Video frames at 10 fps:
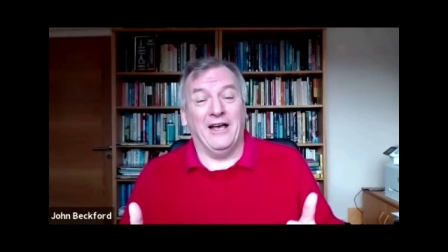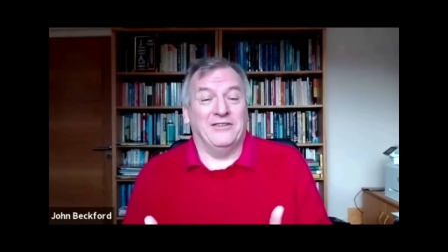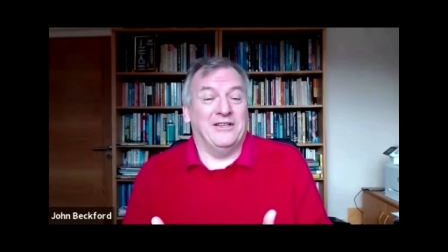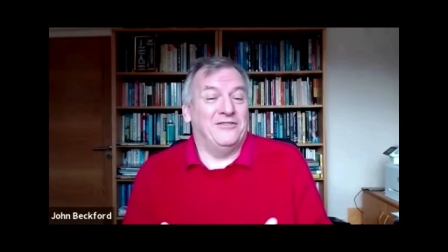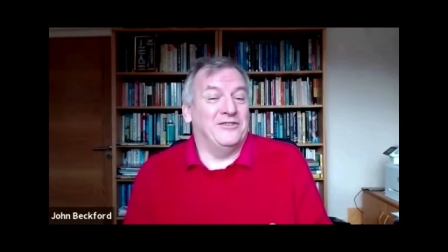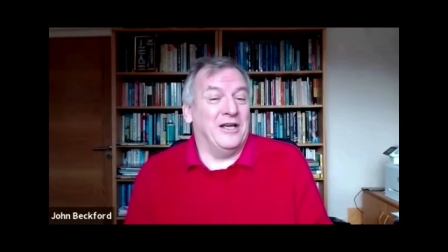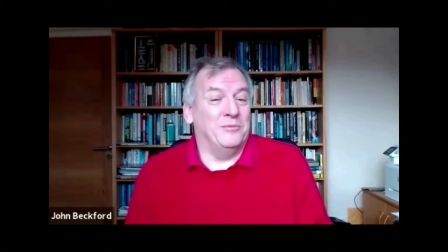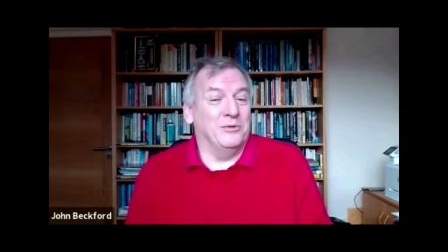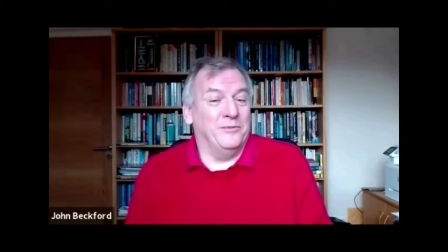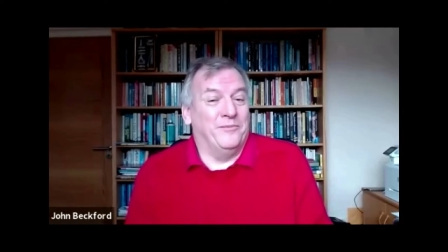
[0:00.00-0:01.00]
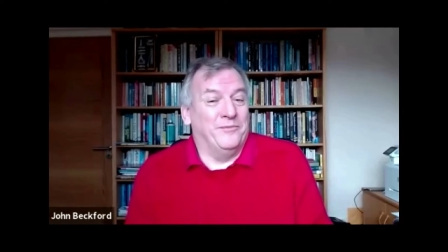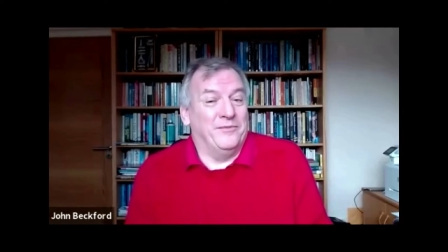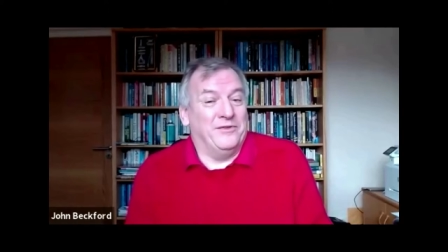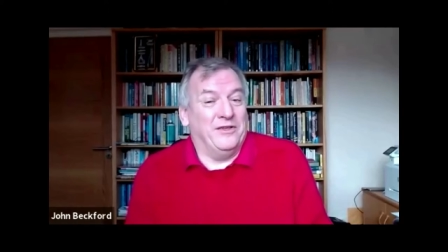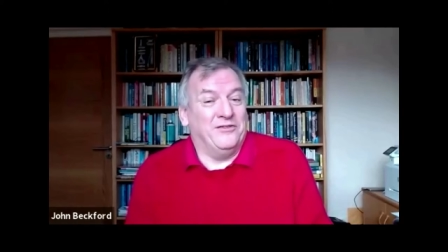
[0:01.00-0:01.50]
as a stable
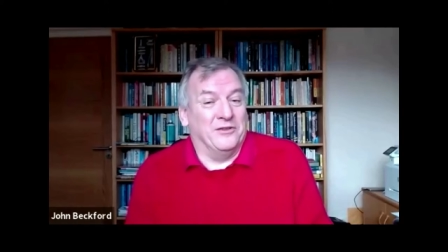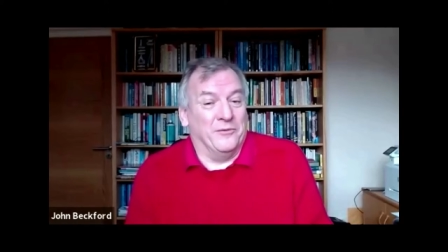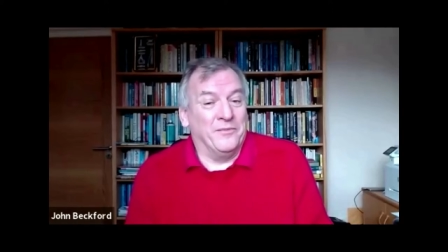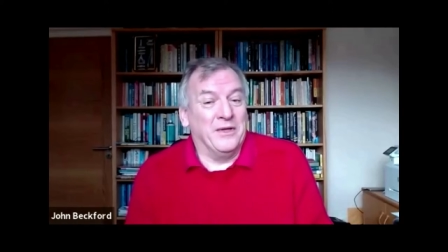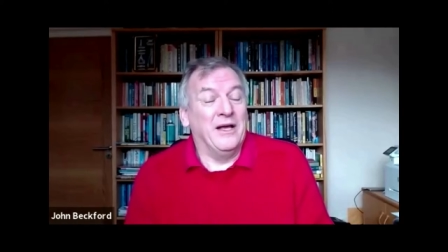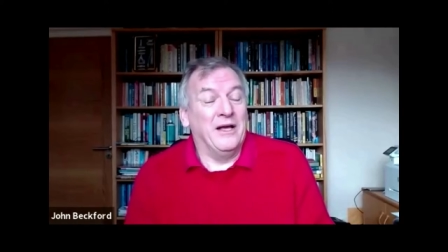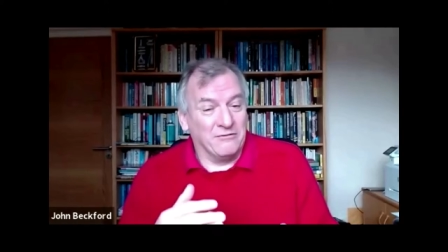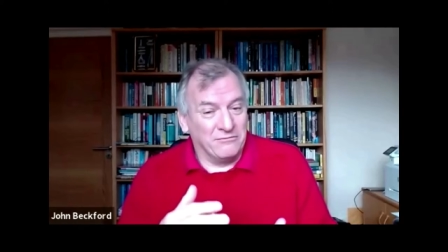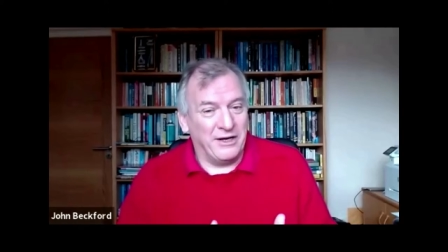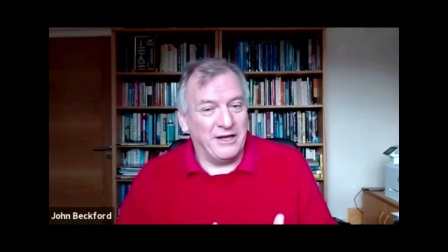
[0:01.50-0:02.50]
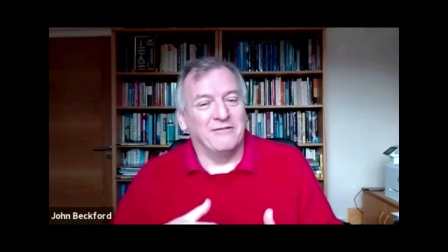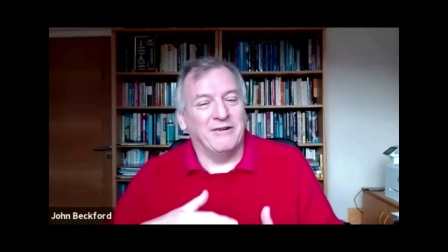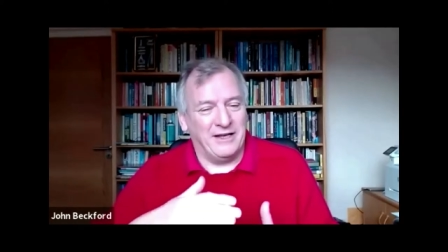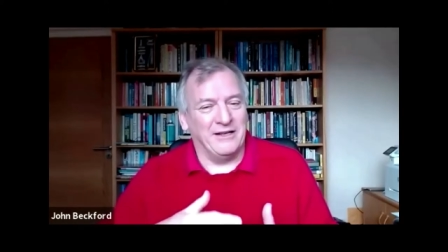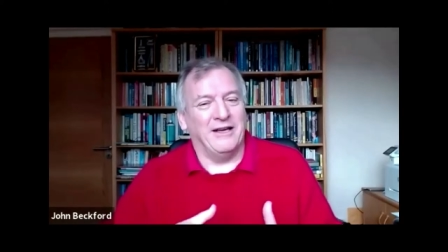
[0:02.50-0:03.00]
system,
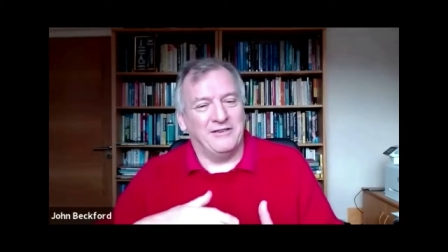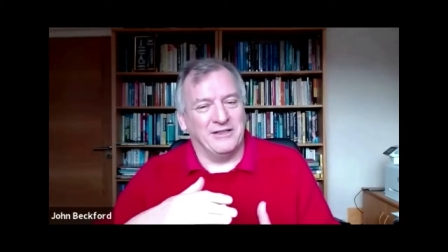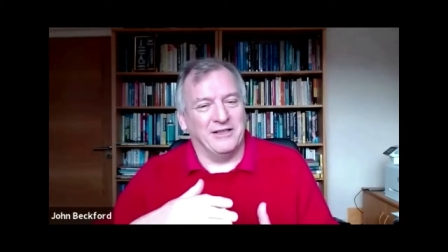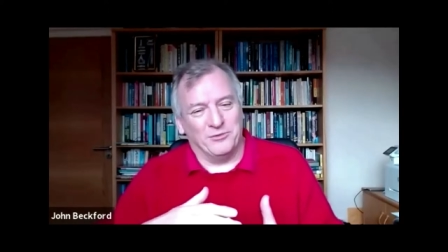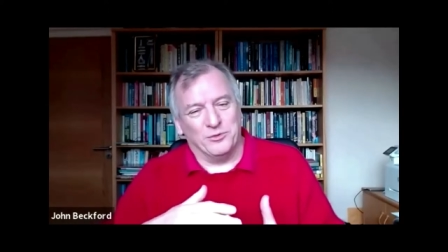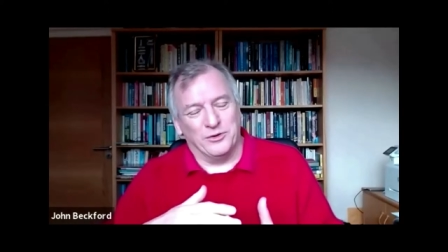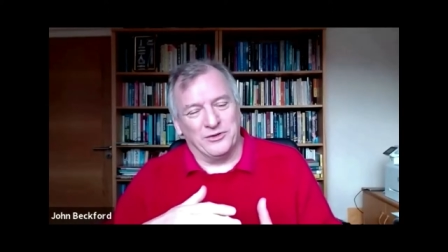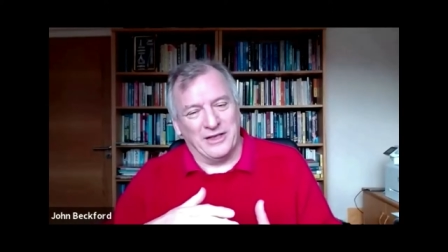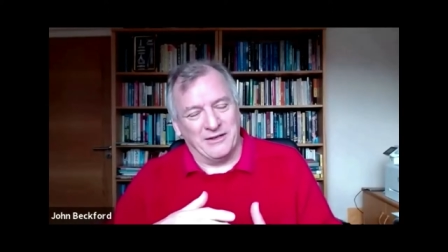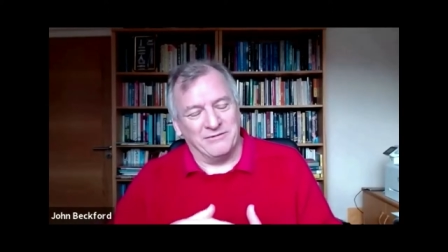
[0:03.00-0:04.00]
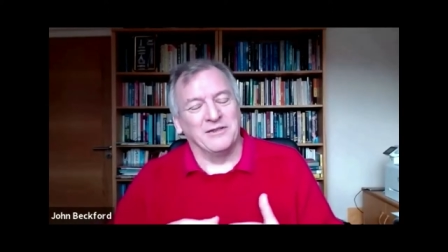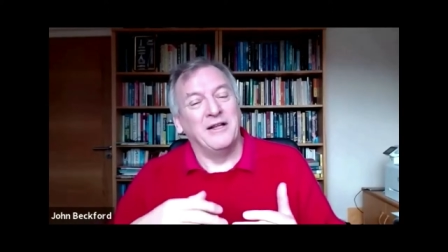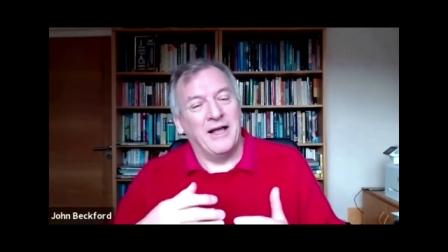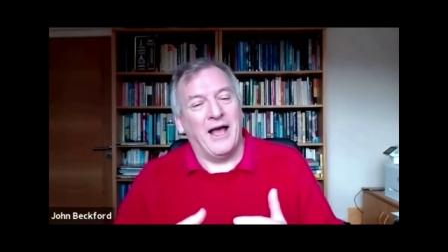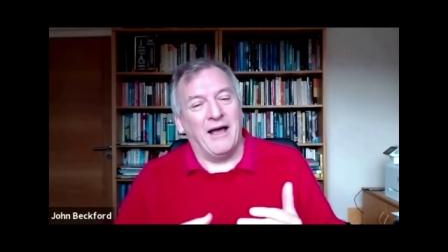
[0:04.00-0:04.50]
re-regulating its water level
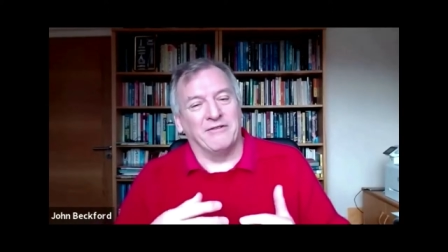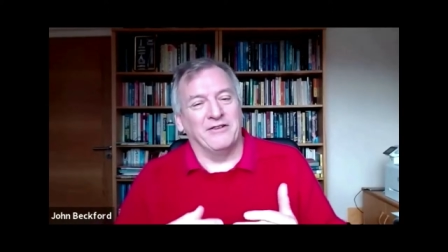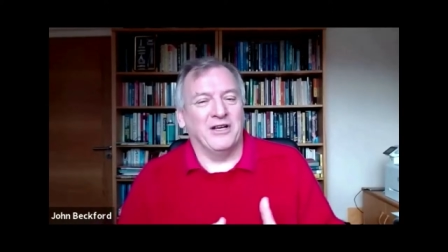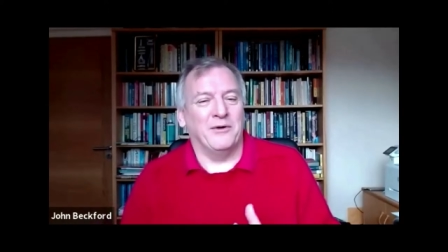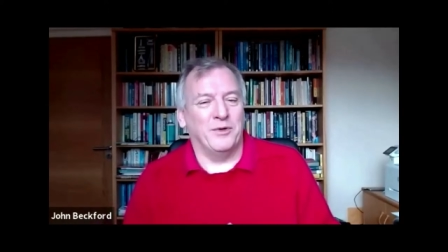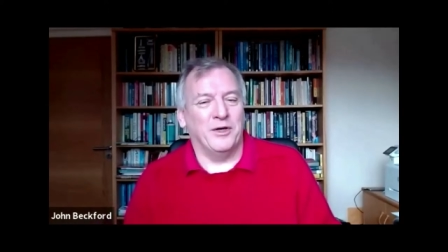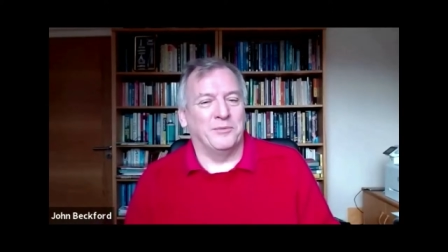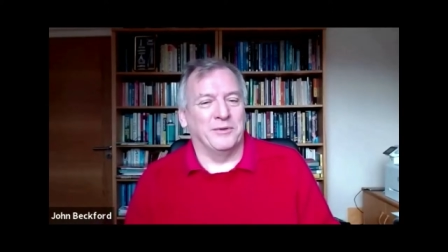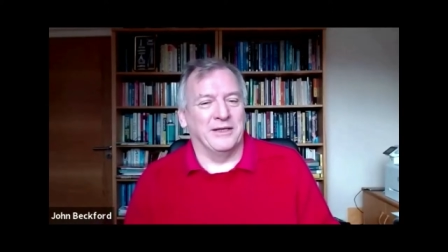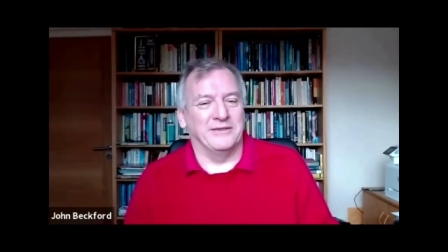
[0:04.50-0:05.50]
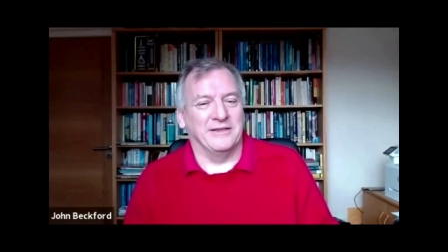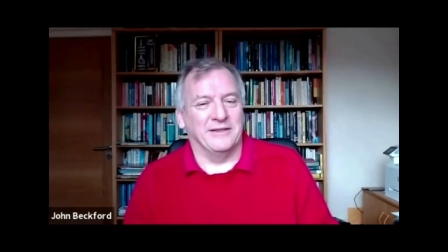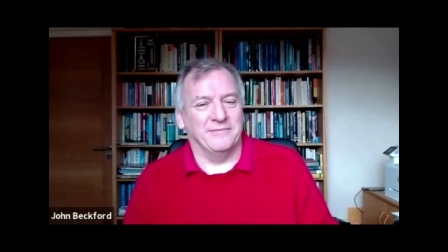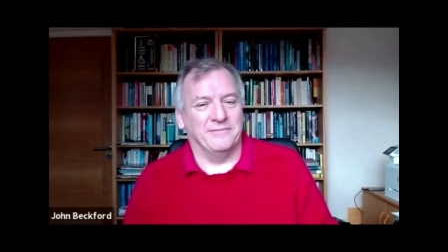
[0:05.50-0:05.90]
every time we operate it.